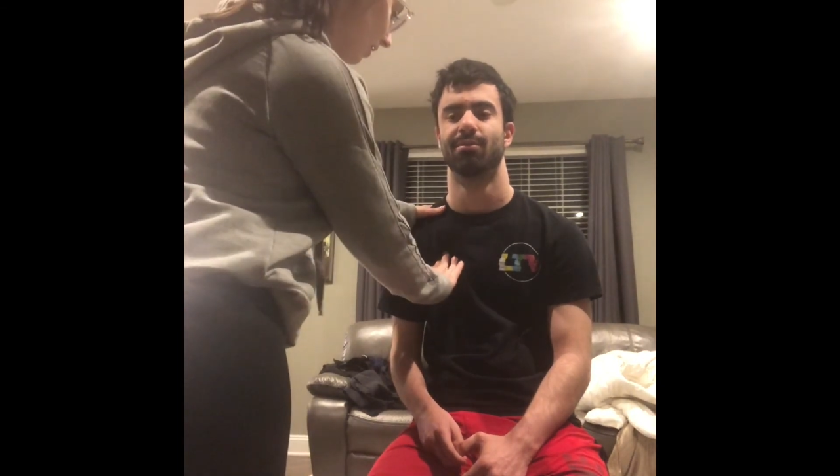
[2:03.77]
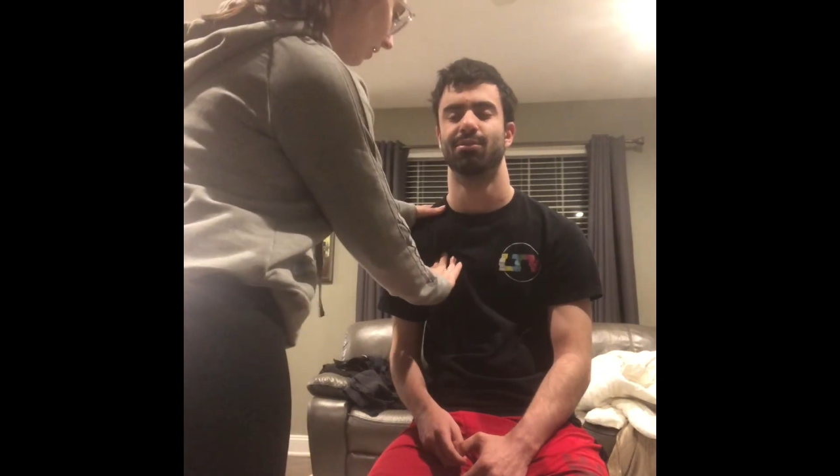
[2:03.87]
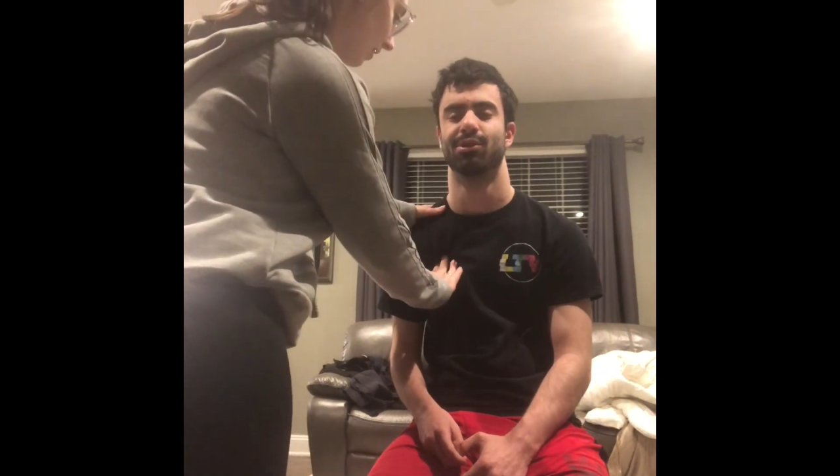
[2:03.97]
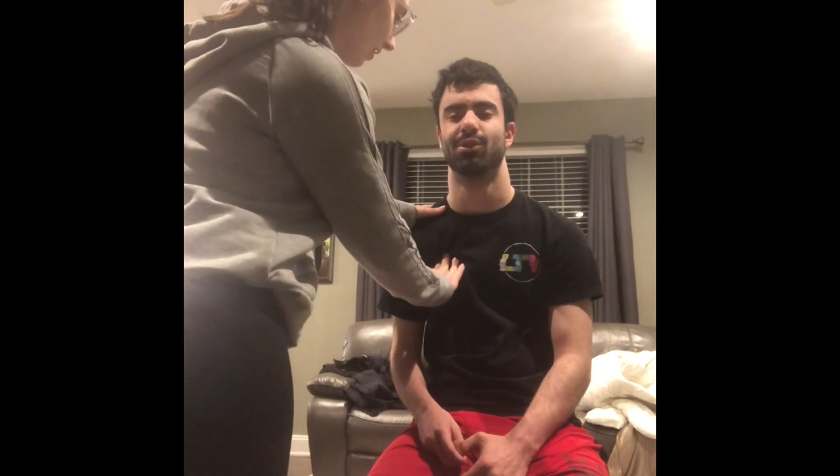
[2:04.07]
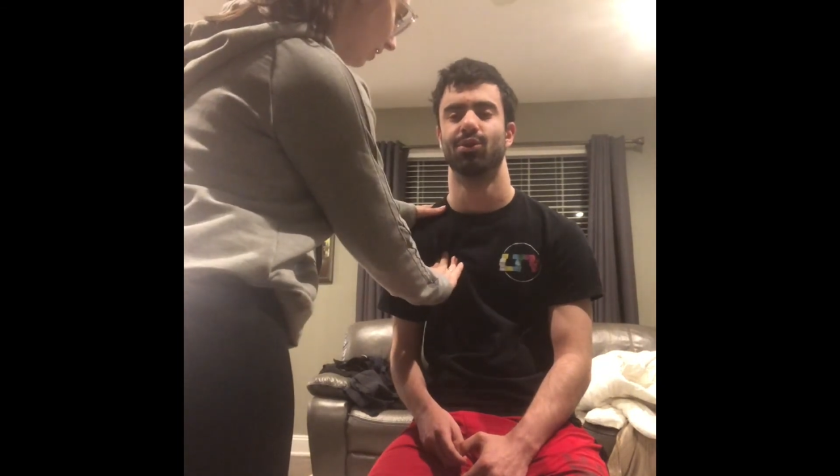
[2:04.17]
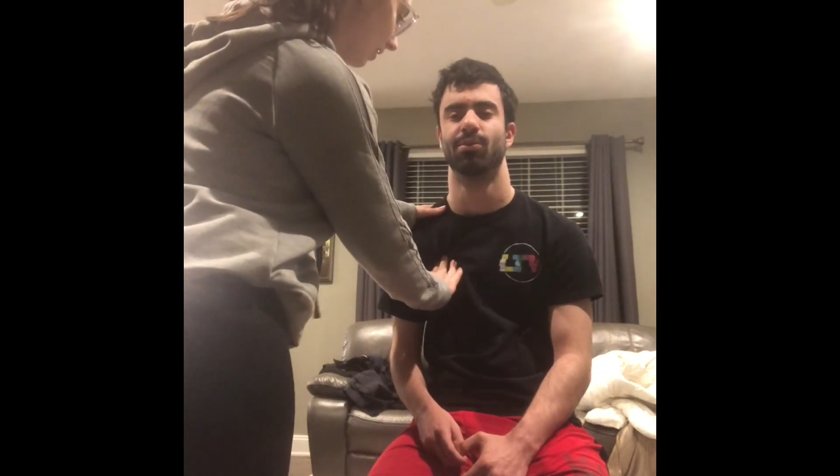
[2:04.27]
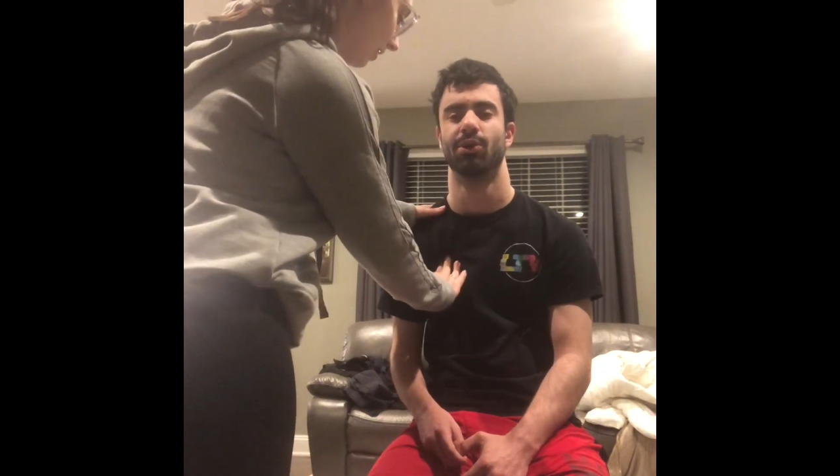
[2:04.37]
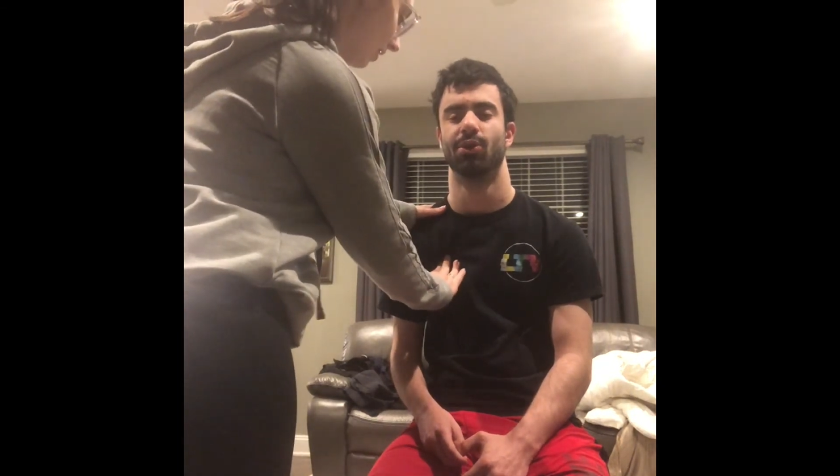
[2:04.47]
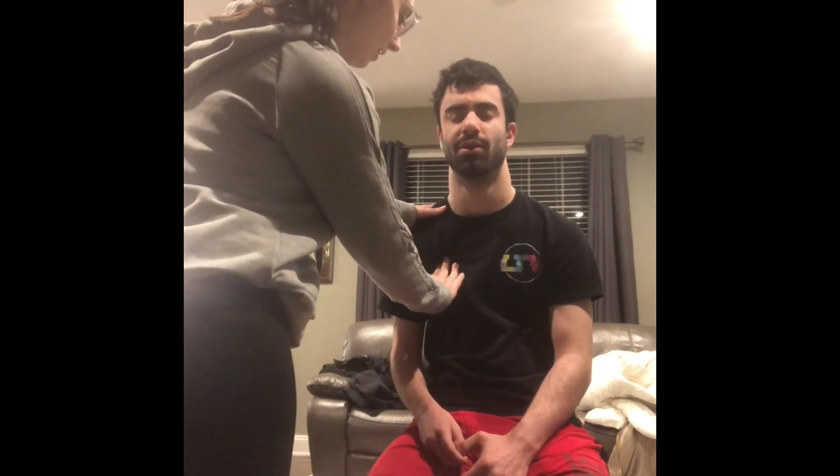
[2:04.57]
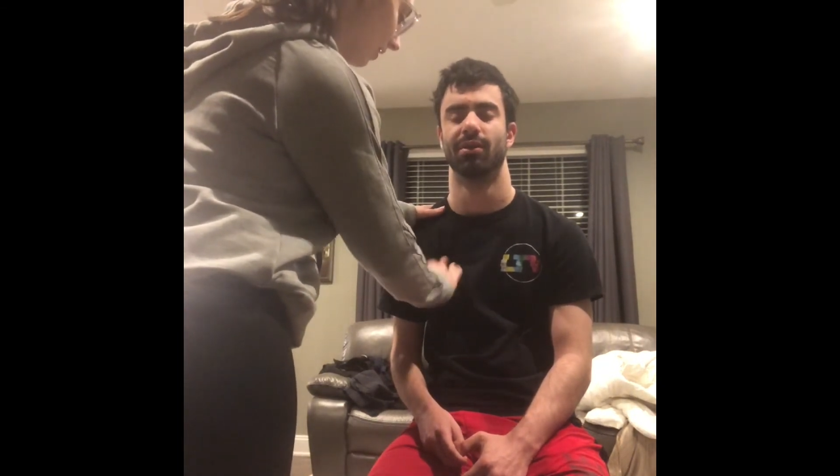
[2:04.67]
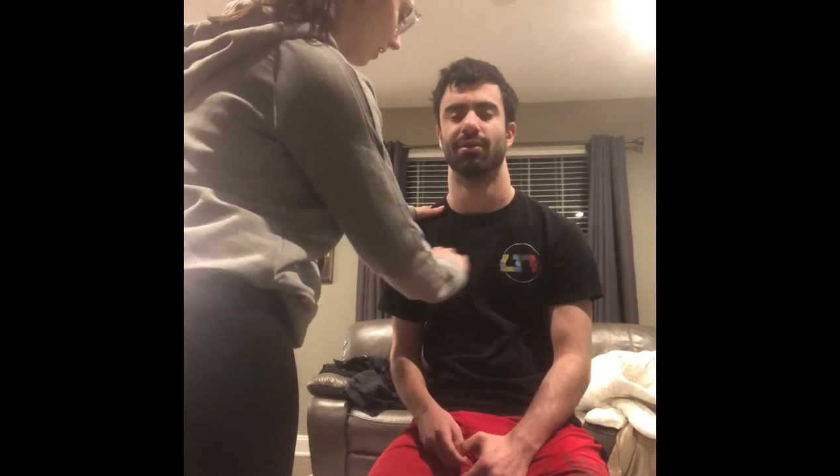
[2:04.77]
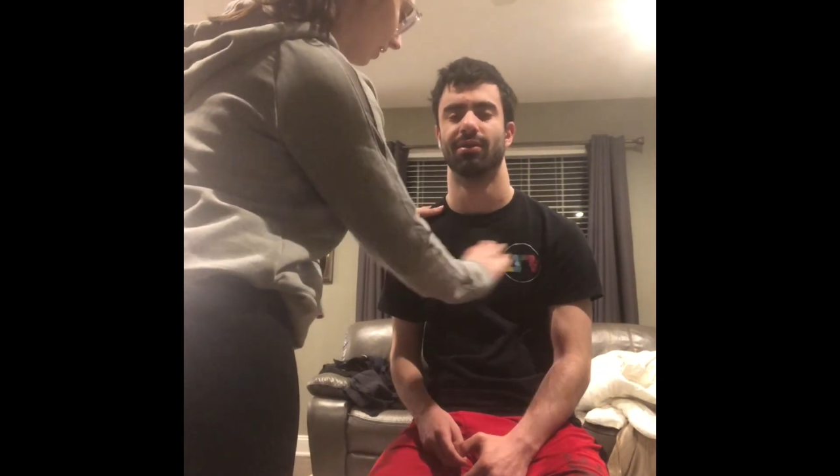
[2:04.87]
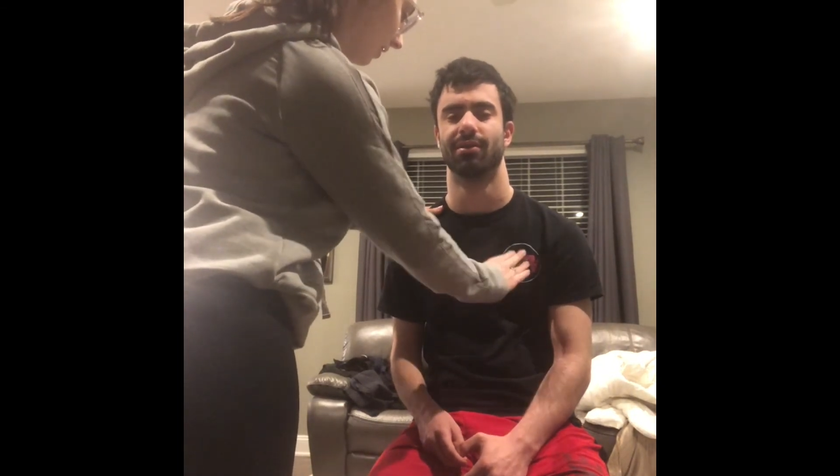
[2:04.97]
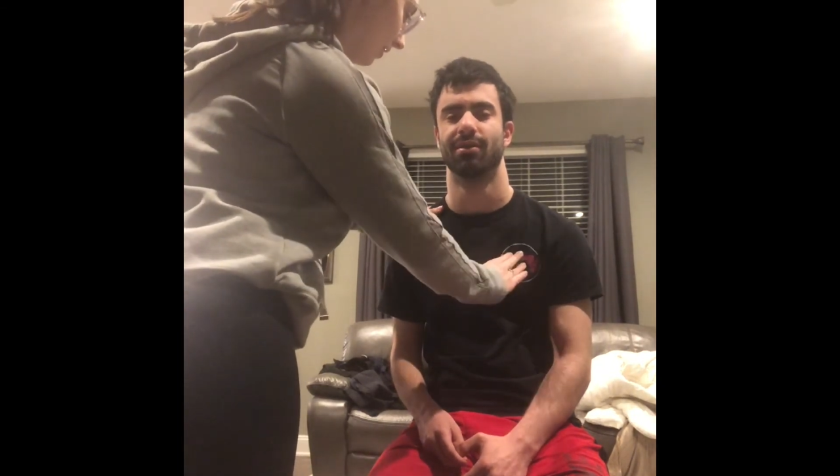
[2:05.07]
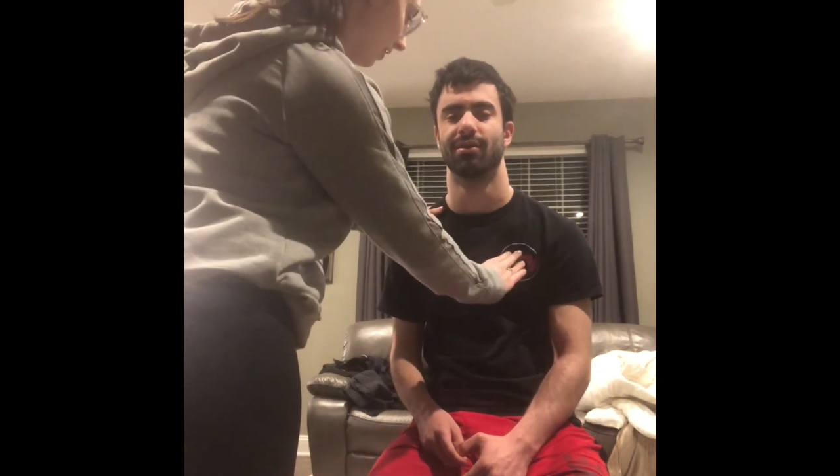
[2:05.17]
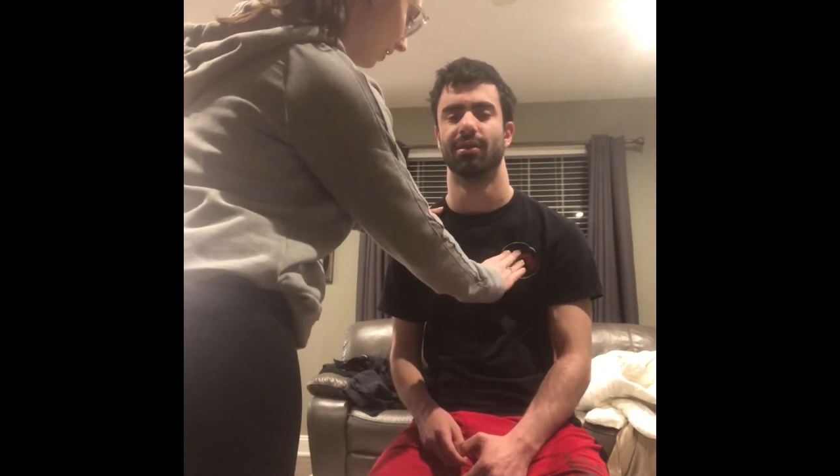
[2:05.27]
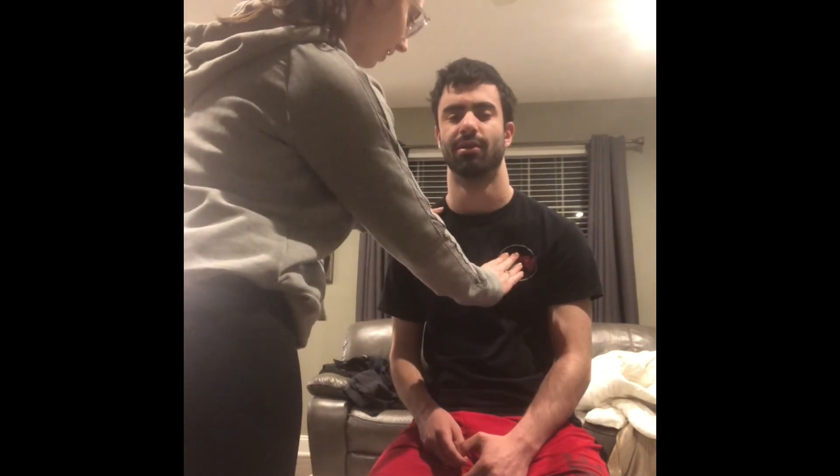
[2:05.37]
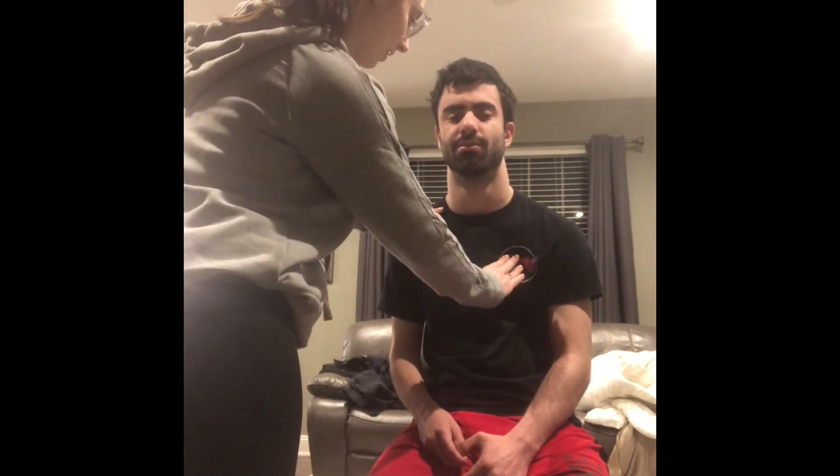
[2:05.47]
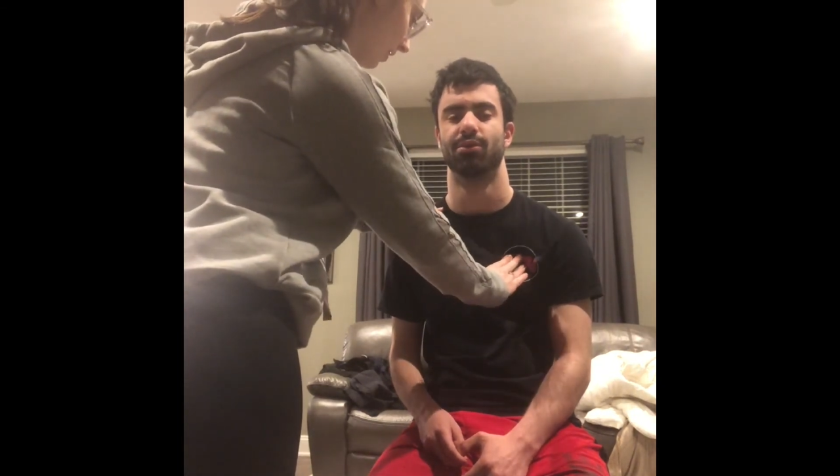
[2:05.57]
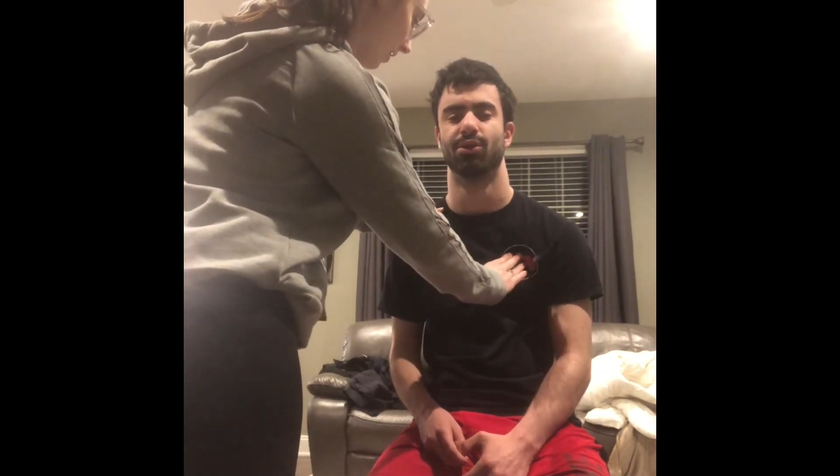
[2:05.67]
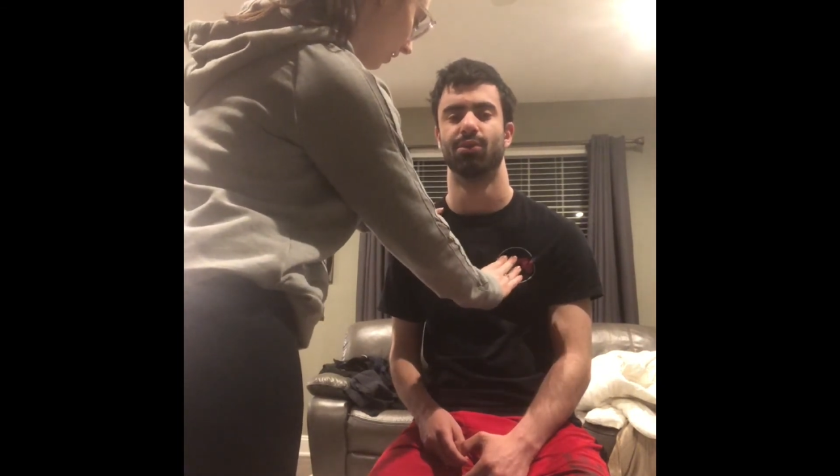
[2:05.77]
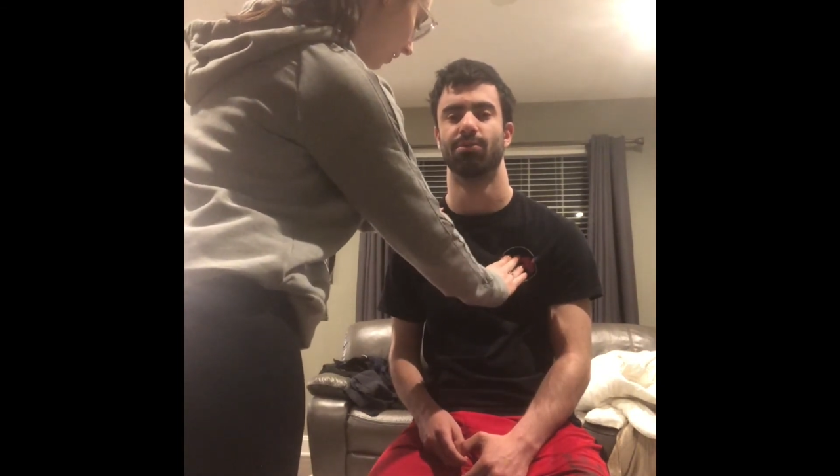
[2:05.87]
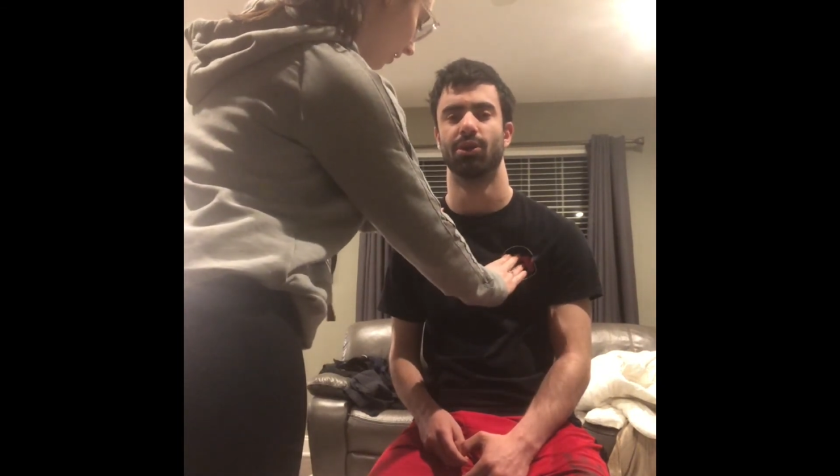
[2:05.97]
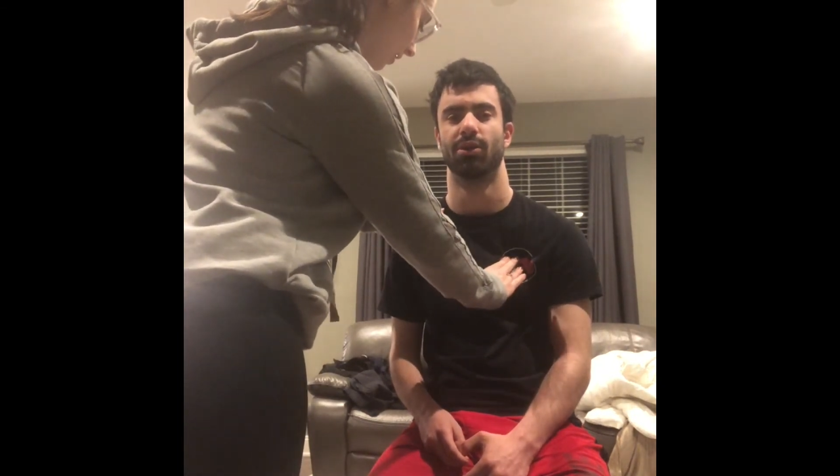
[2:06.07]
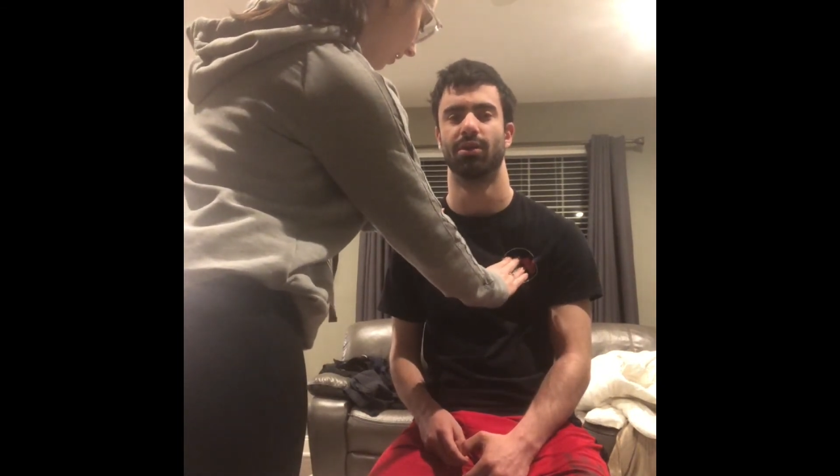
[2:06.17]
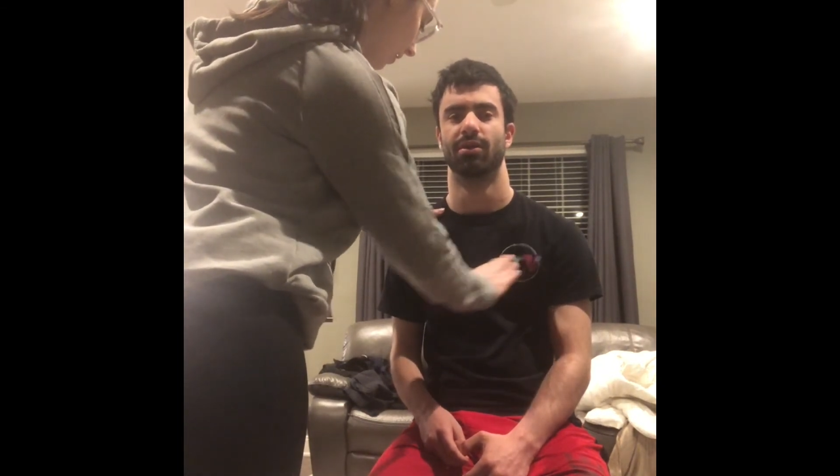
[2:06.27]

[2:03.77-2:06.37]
Blue moon. Blue moon.